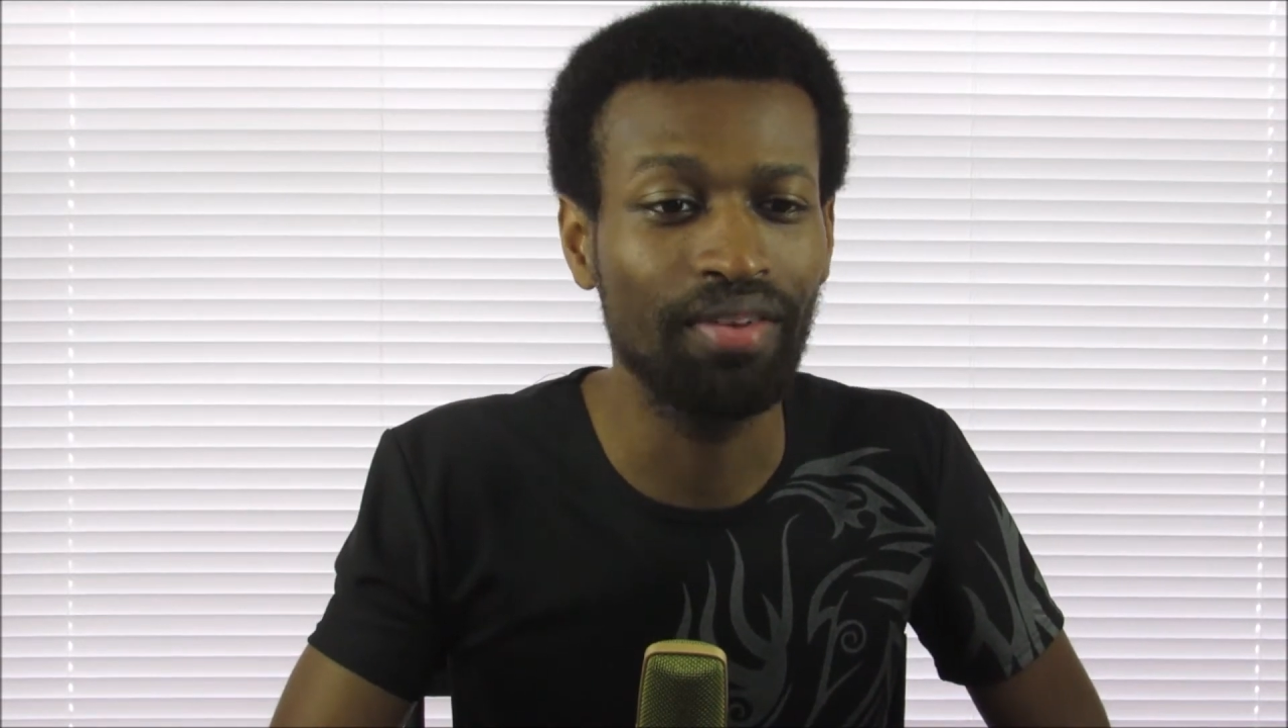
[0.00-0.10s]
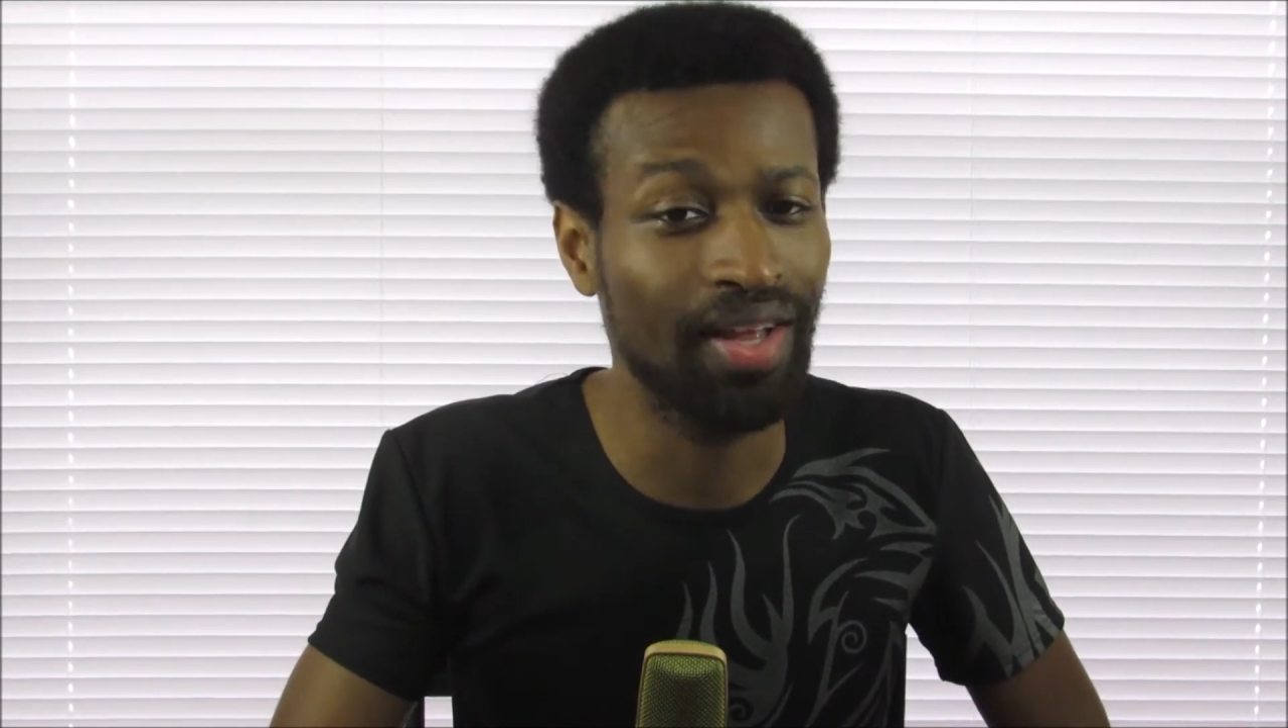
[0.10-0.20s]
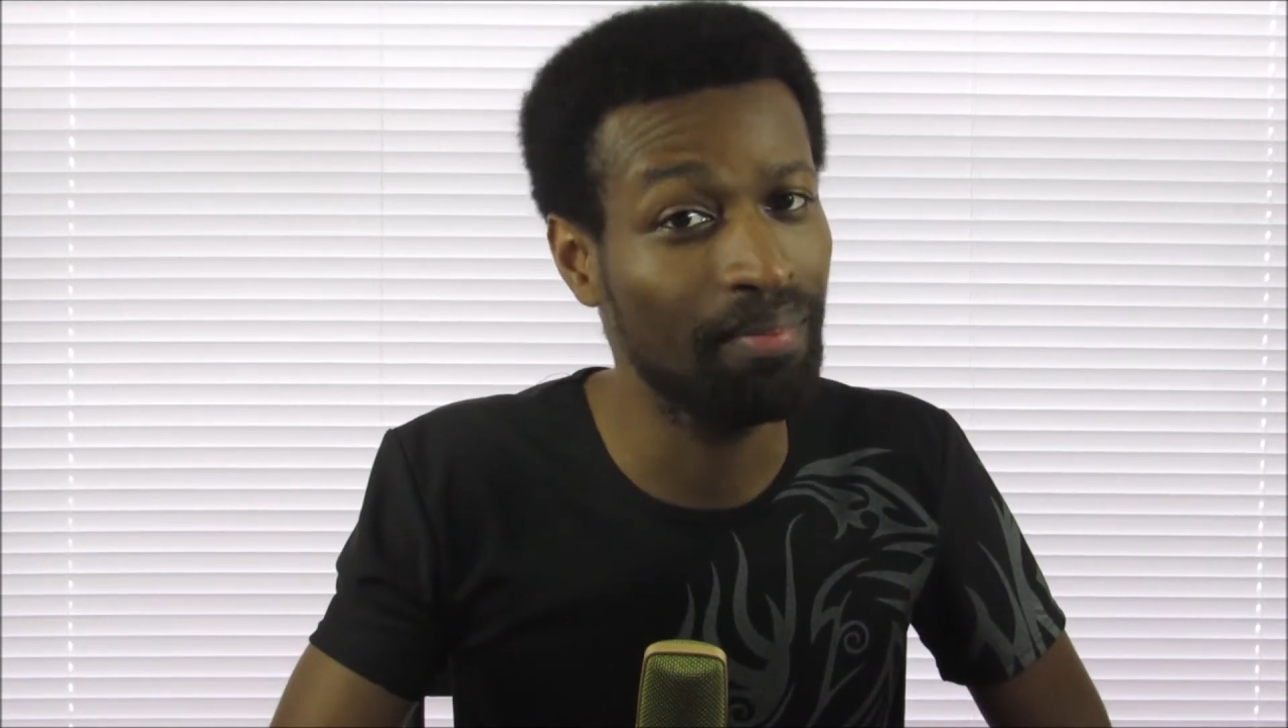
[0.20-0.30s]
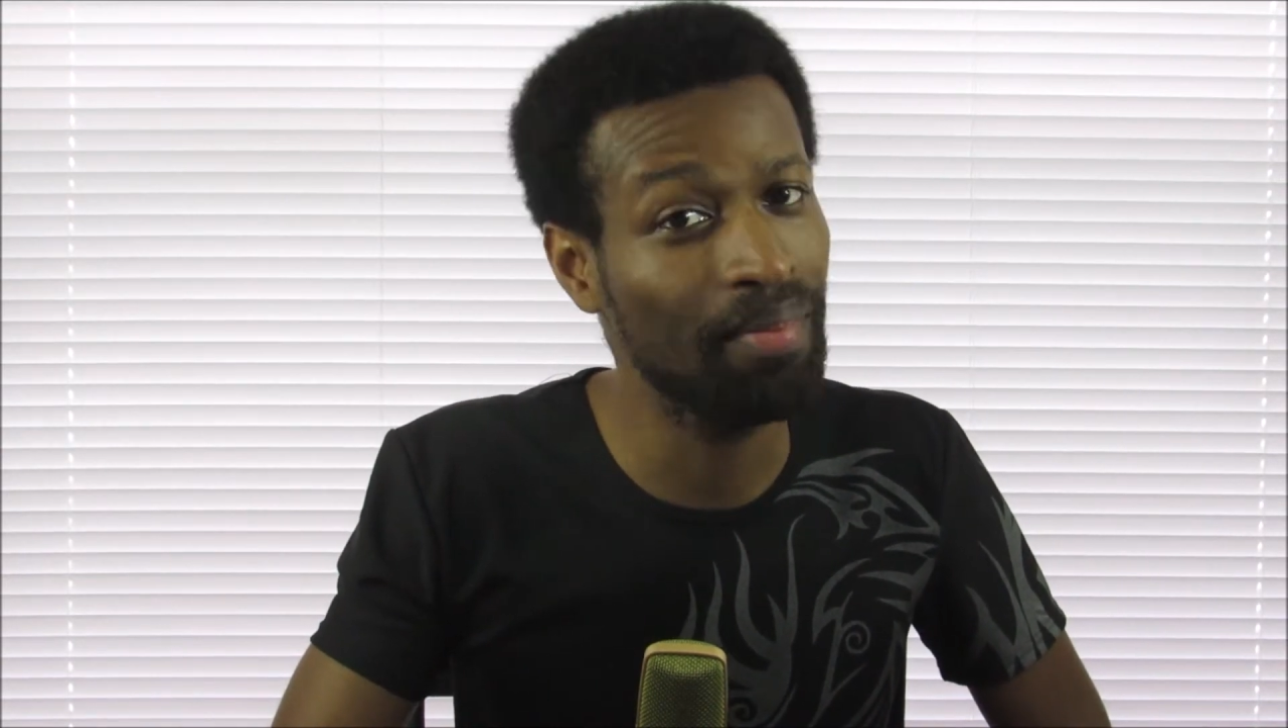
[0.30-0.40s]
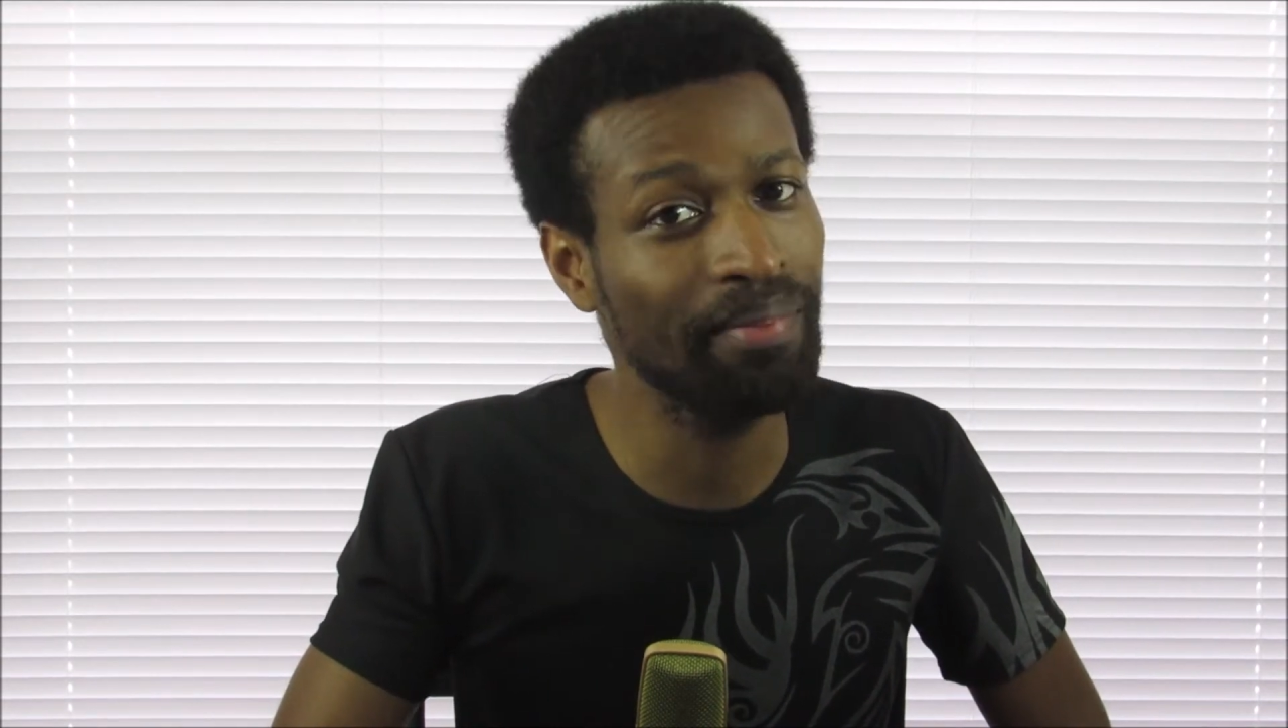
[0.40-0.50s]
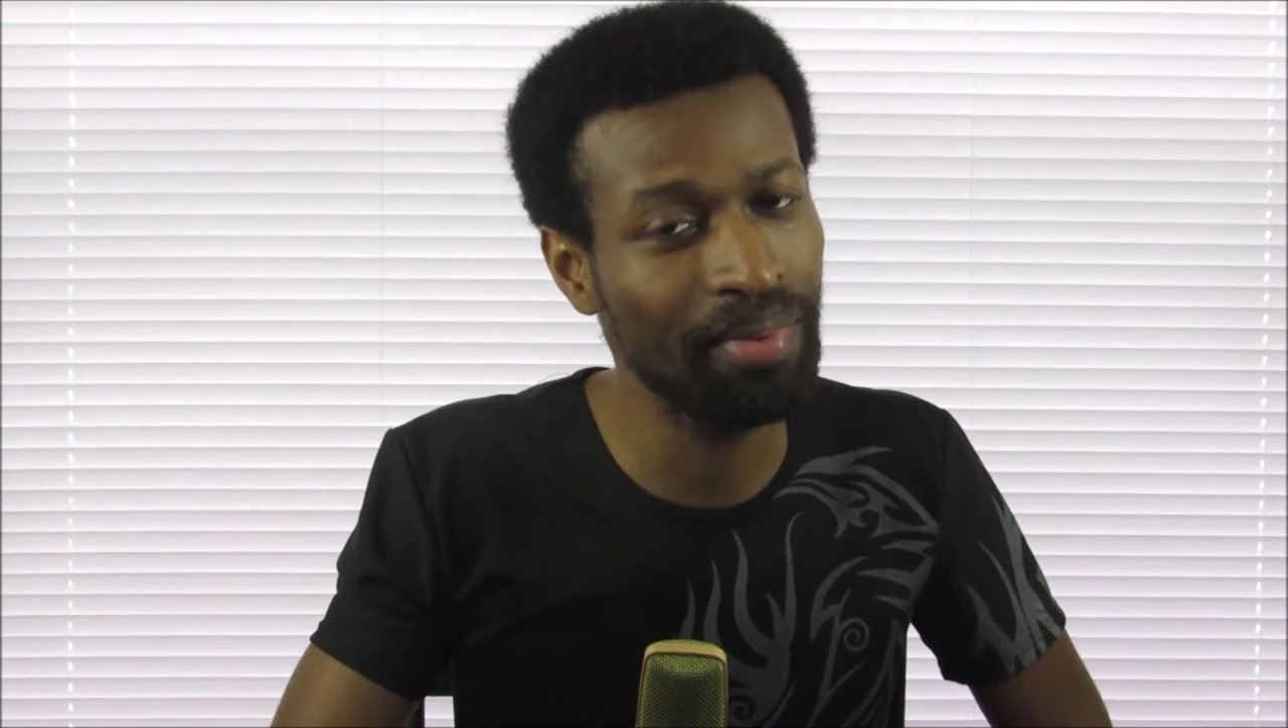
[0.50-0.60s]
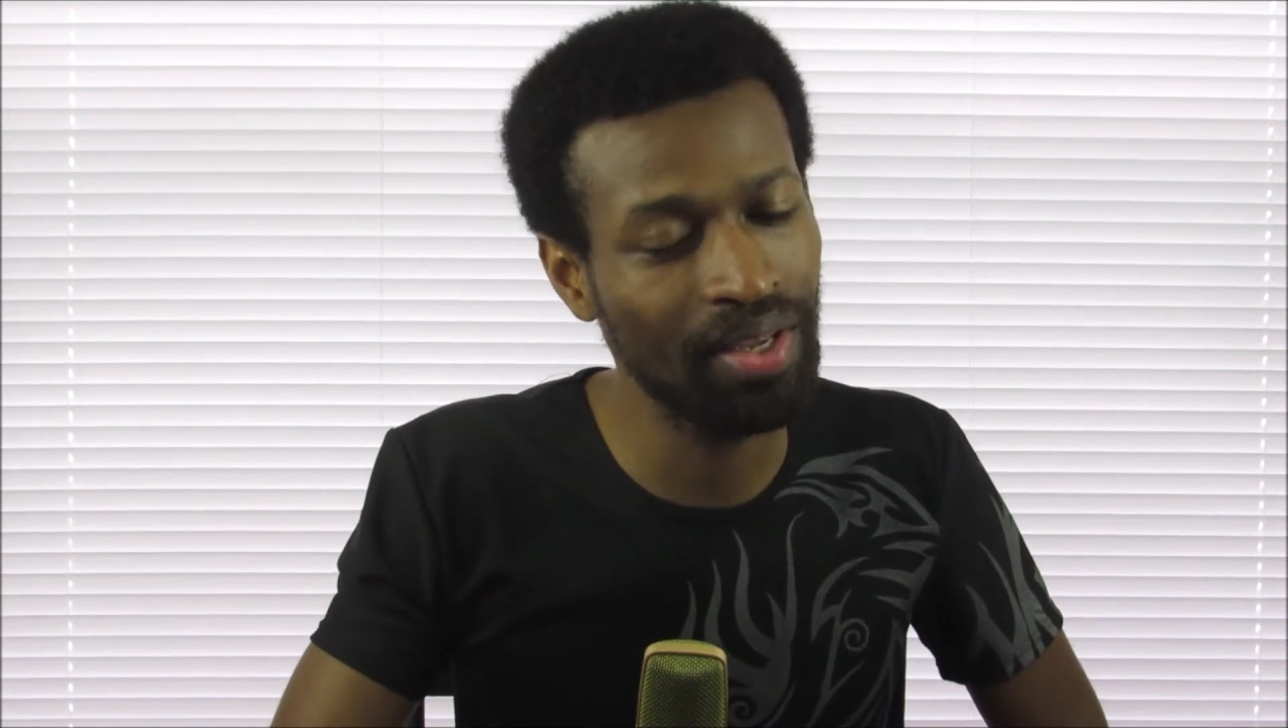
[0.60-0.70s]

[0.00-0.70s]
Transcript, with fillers: whenever that